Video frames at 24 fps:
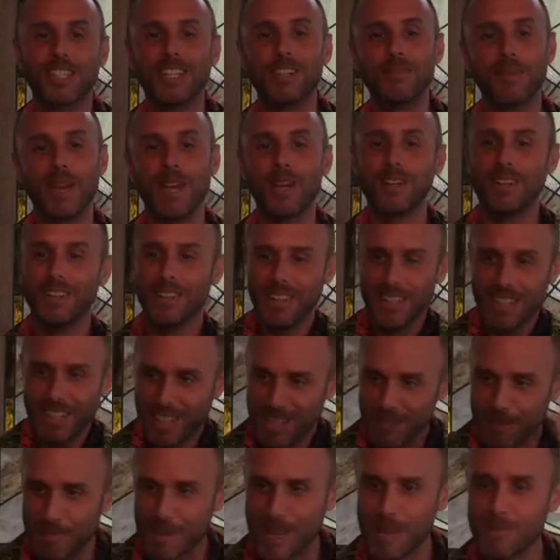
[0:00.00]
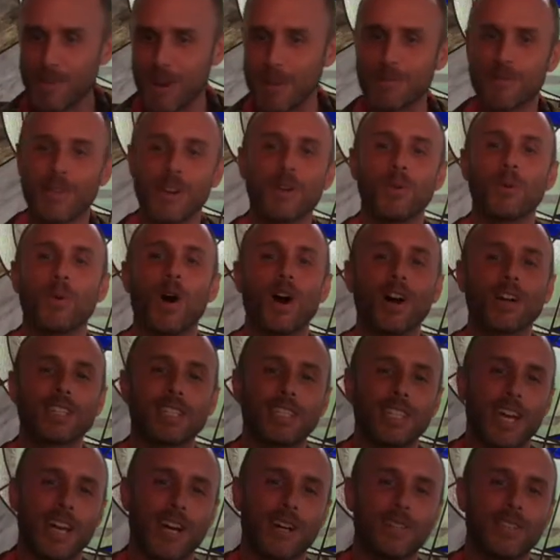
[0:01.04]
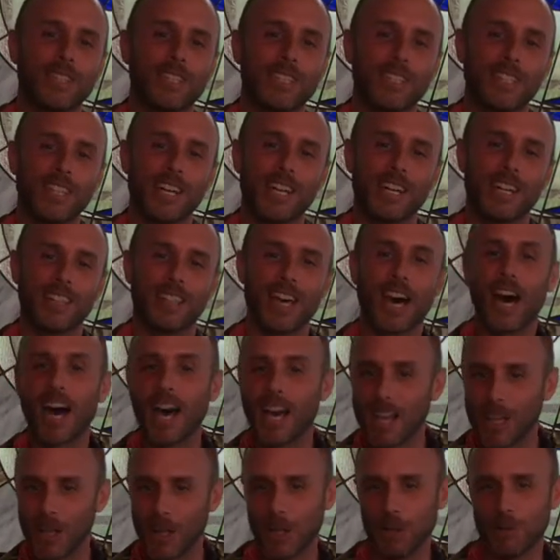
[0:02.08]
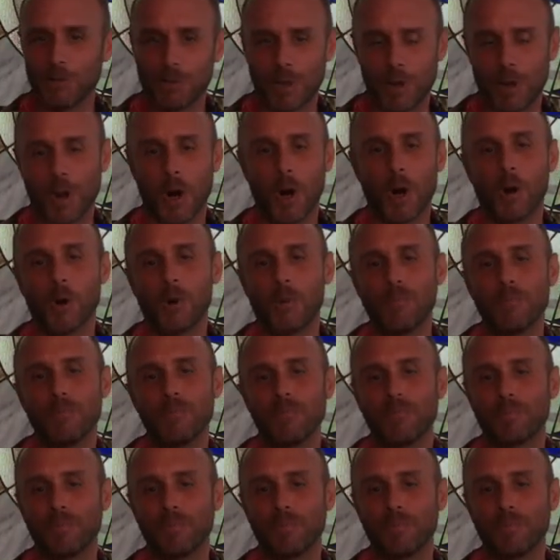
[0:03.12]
and made my friend walk down the aisle of their home.